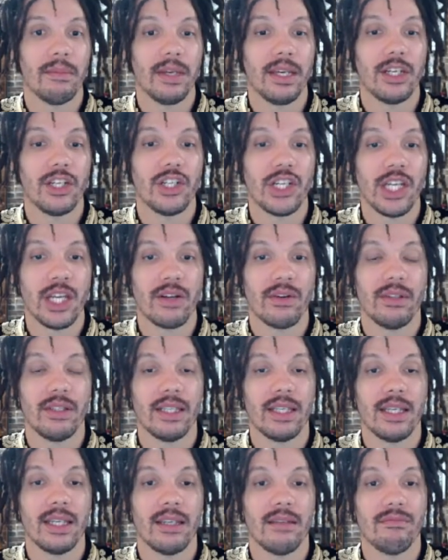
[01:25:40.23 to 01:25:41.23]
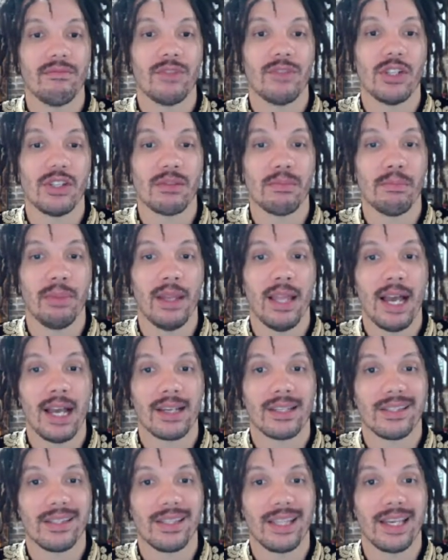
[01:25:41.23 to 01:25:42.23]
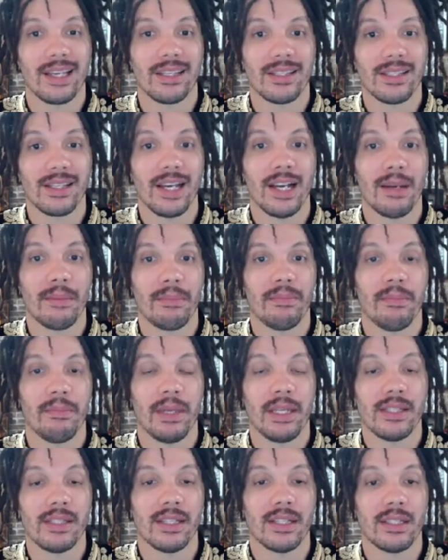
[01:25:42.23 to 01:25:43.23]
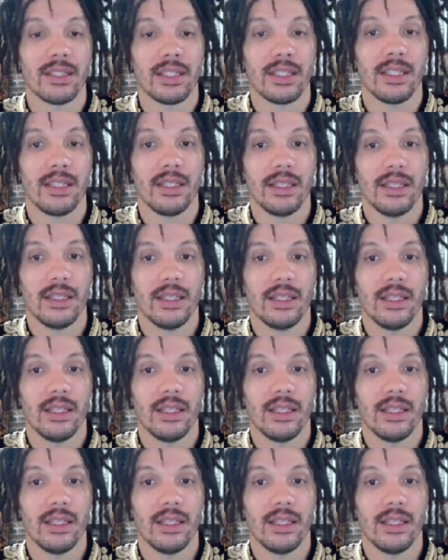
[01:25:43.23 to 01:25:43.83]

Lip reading: It generally just blocks things up, basically.